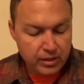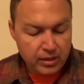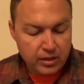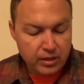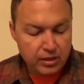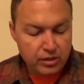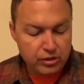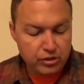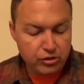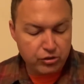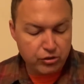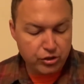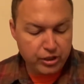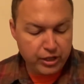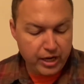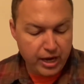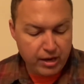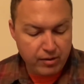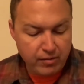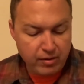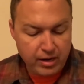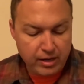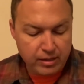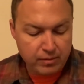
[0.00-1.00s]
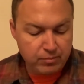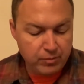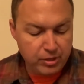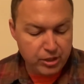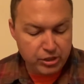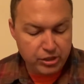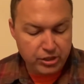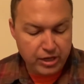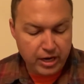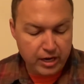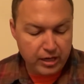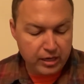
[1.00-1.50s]
So Shadrach,
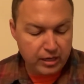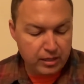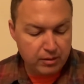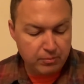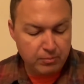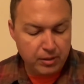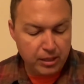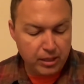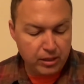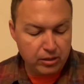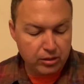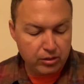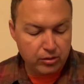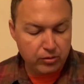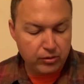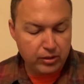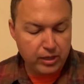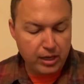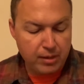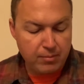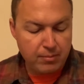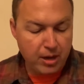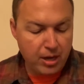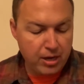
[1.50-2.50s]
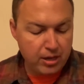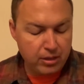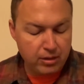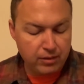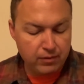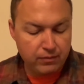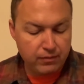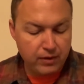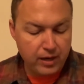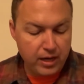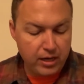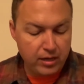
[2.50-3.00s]
Meshach, and Abednego came out of the
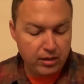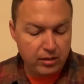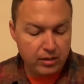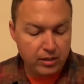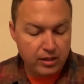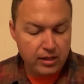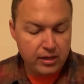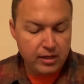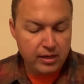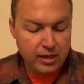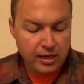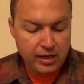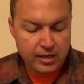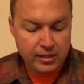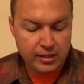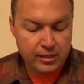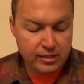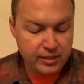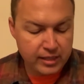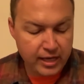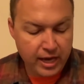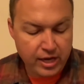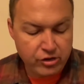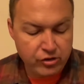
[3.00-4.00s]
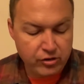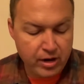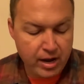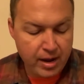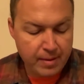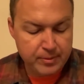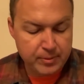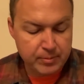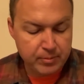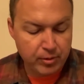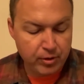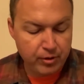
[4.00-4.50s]
fire, and the
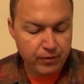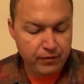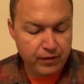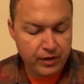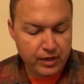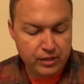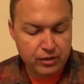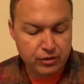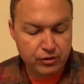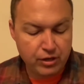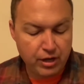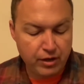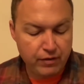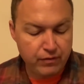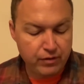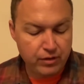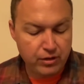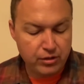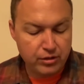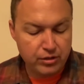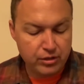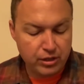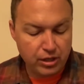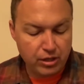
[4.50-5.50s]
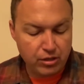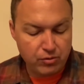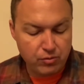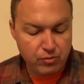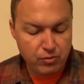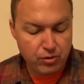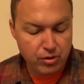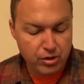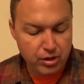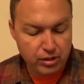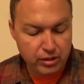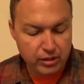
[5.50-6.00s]
satraps, prefects, governors, and
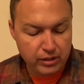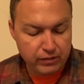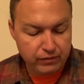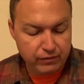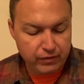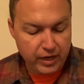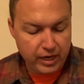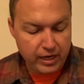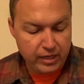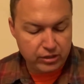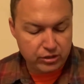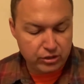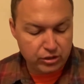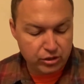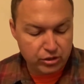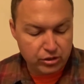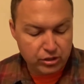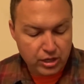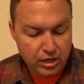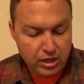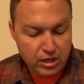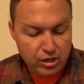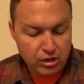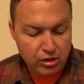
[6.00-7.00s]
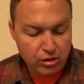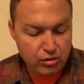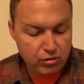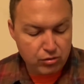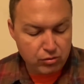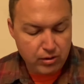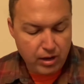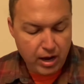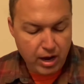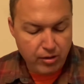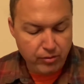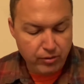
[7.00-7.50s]
royal advisers
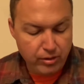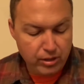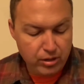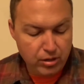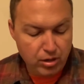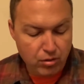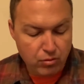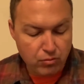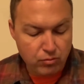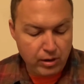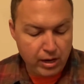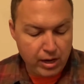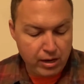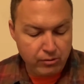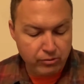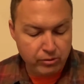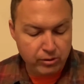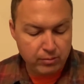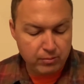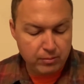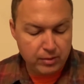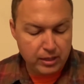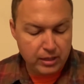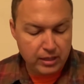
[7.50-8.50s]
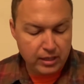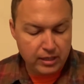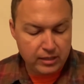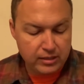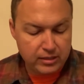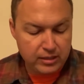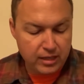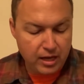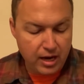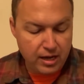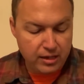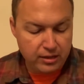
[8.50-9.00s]
crowded around them, and they
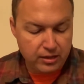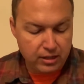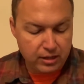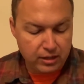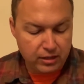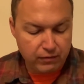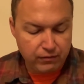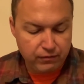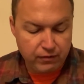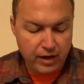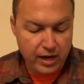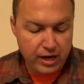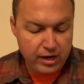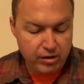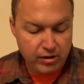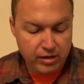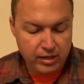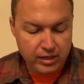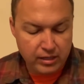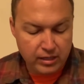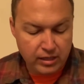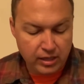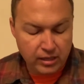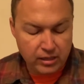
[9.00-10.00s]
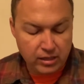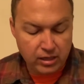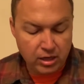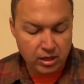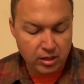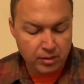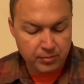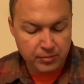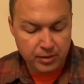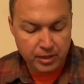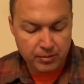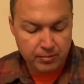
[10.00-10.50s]
saw that the fire had not
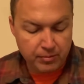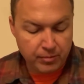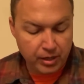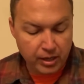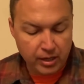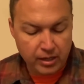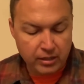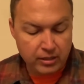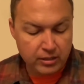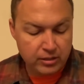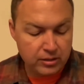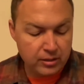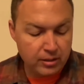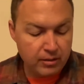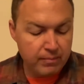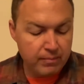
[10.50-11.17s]
harmed their bodies,